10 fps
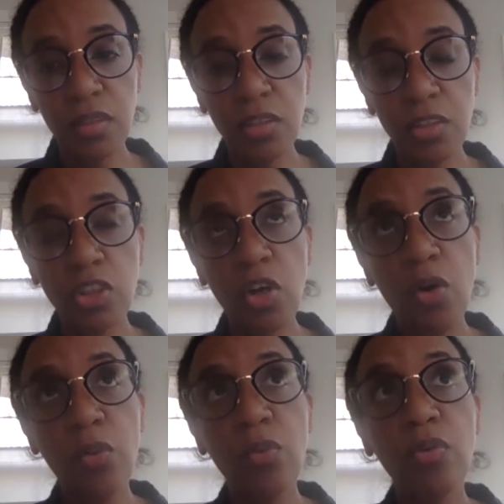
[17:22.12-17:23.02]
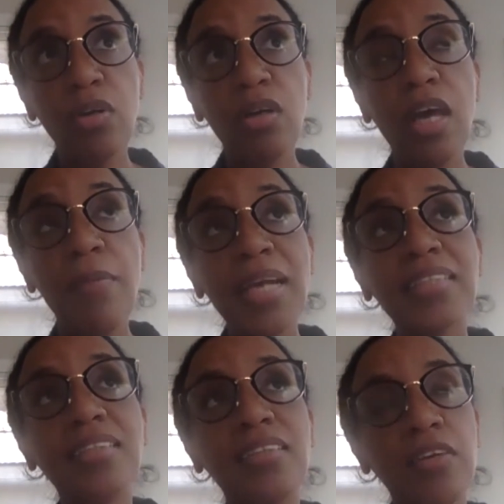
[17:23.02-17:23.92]
so it makes a
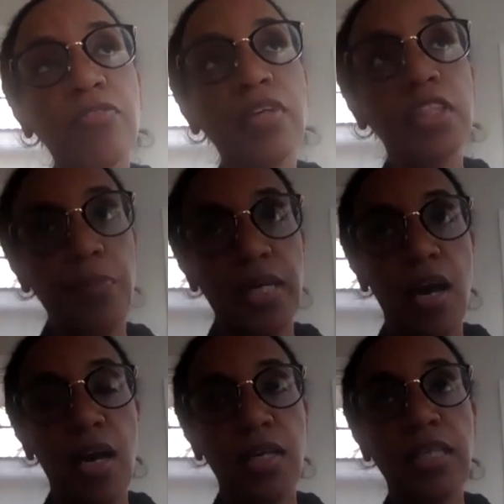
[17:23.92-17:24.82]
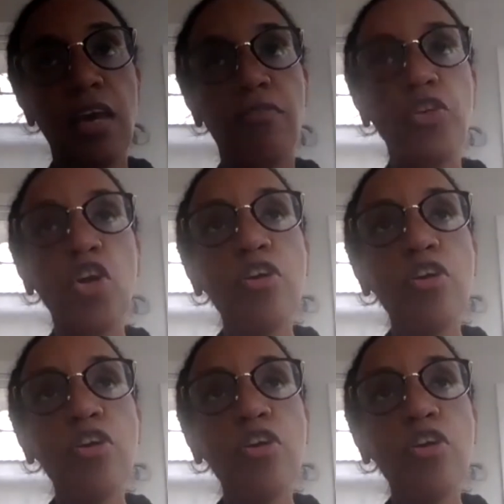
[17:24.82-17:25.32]
difference because if you're